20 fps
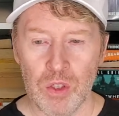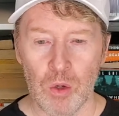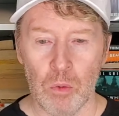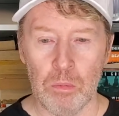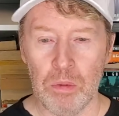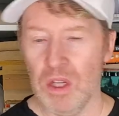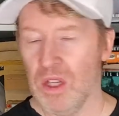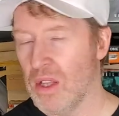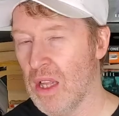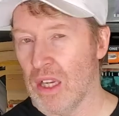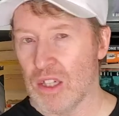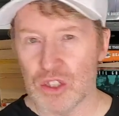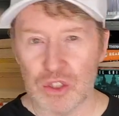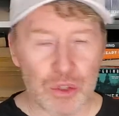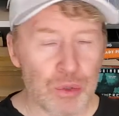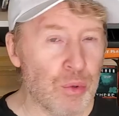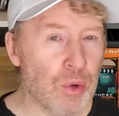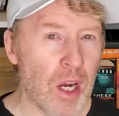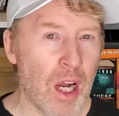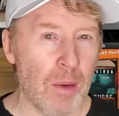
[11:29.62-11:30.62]
being that
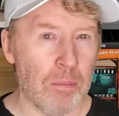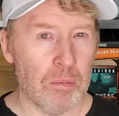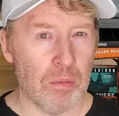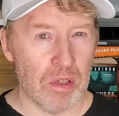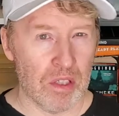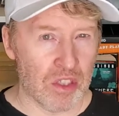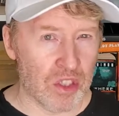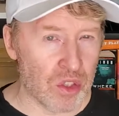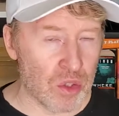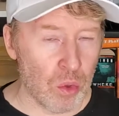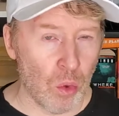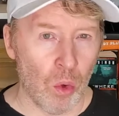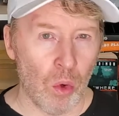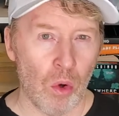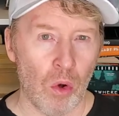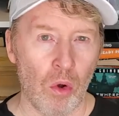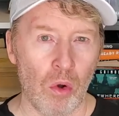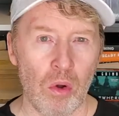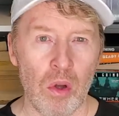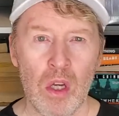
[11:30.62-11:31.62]
trap the
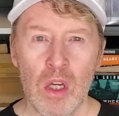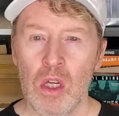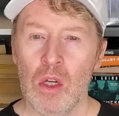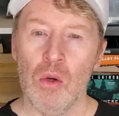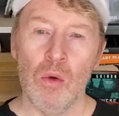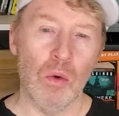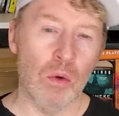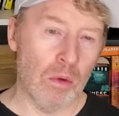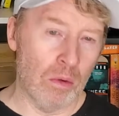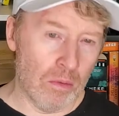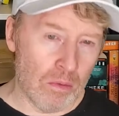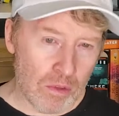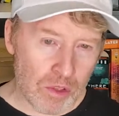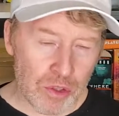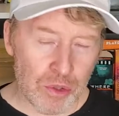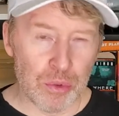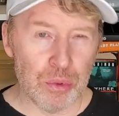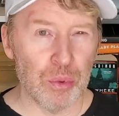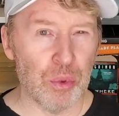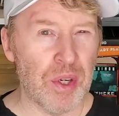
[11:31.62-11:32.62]
soul or
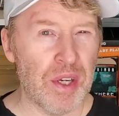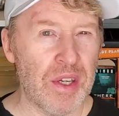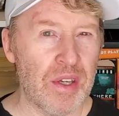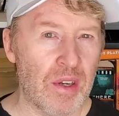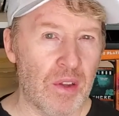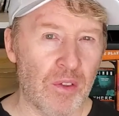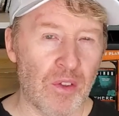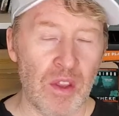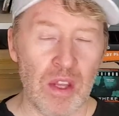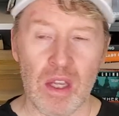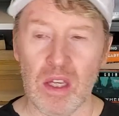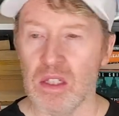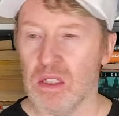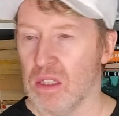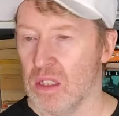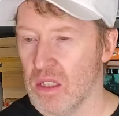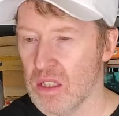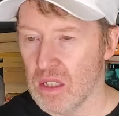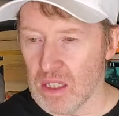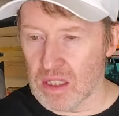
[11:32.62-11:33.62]
create things
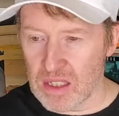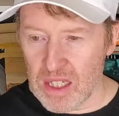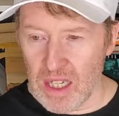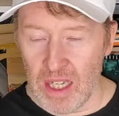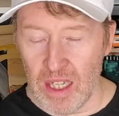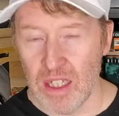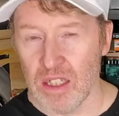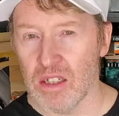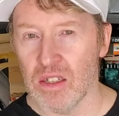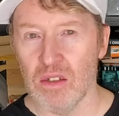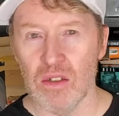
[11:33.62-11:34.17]
and take,